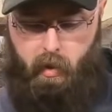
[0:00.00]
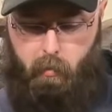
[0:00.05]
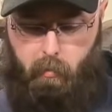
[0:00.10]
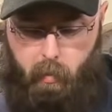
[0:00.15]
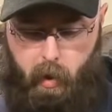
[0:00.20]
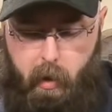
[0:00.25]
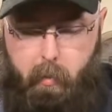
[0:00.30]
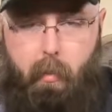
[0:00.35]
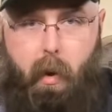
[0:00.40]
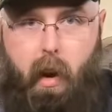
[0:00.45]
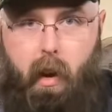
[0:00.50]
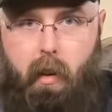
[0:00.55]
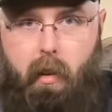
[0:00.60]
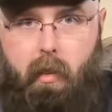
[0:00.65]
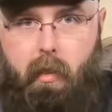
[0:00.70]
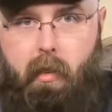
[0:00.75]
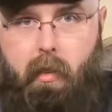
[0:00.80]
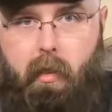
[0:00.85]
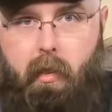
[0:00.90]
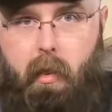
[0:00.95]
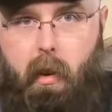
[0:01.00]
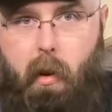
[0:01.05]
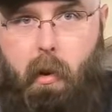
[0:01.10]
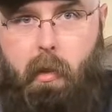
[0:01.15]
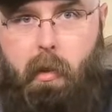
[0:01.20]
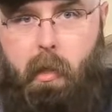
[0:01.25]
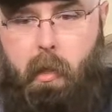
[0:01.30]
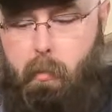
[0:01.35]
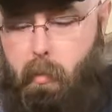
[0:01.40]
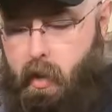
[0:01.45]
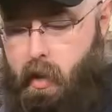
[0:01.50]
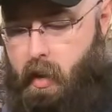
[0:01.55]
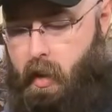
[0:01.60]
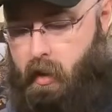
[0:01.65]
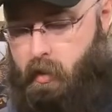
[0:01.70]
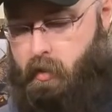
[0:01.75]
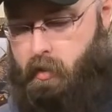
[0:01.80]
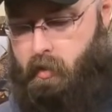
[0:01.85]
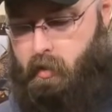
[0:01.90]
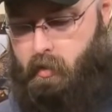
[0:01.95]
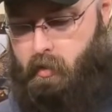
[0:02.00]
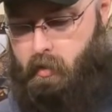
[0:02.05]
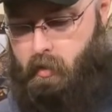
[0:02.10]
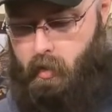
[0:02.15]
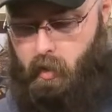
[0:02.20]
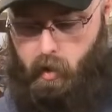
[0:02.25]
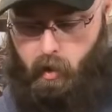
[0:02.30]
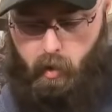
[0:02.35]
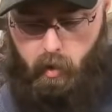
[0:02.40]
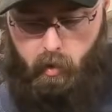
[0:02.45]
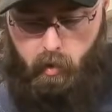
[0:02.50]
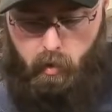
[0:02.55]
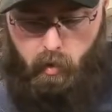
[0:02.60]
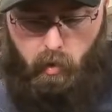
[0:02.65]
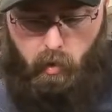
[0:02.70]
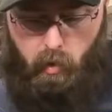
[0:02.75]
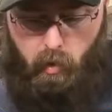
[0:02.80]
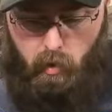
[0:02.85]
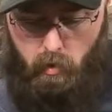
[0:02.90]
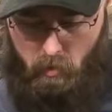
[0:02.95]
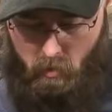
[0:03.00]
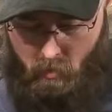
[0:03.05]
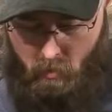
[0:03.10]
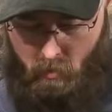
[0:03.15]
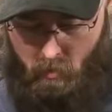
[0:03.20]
made by RCBS. And uh,